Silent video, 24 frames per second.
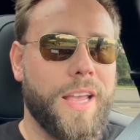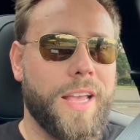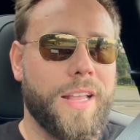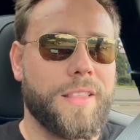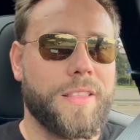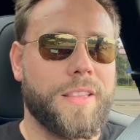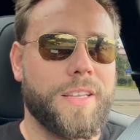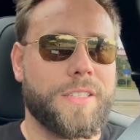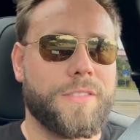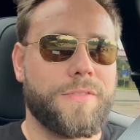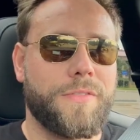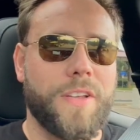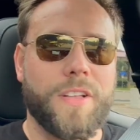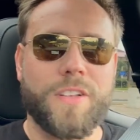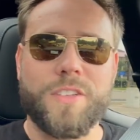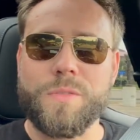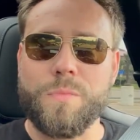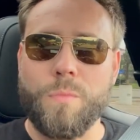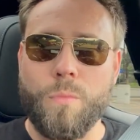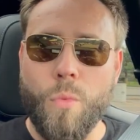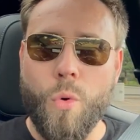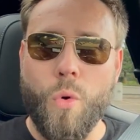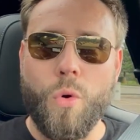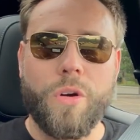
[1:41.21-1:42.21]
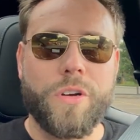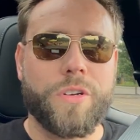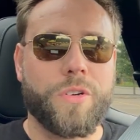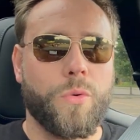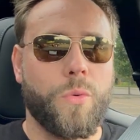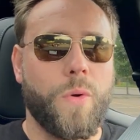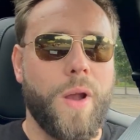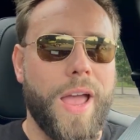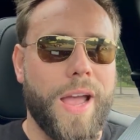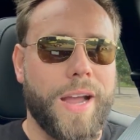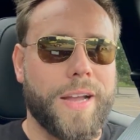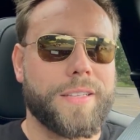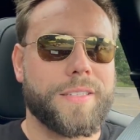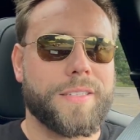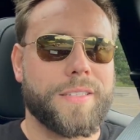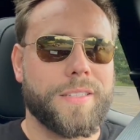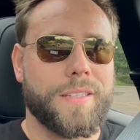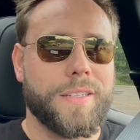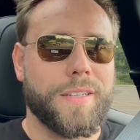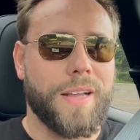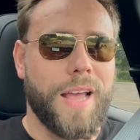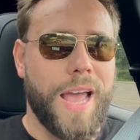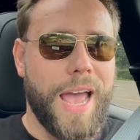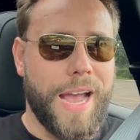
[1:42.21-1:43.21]
This feels more direct,
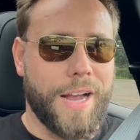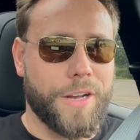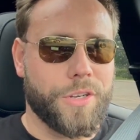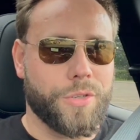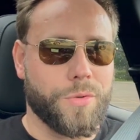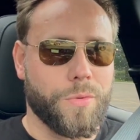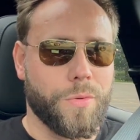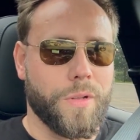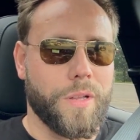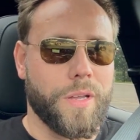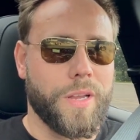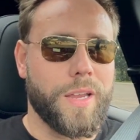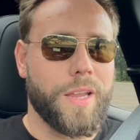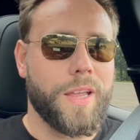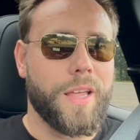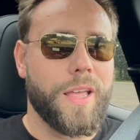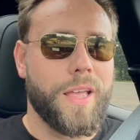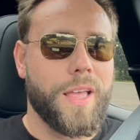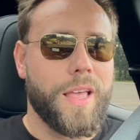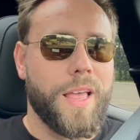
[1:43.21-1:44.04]
actually,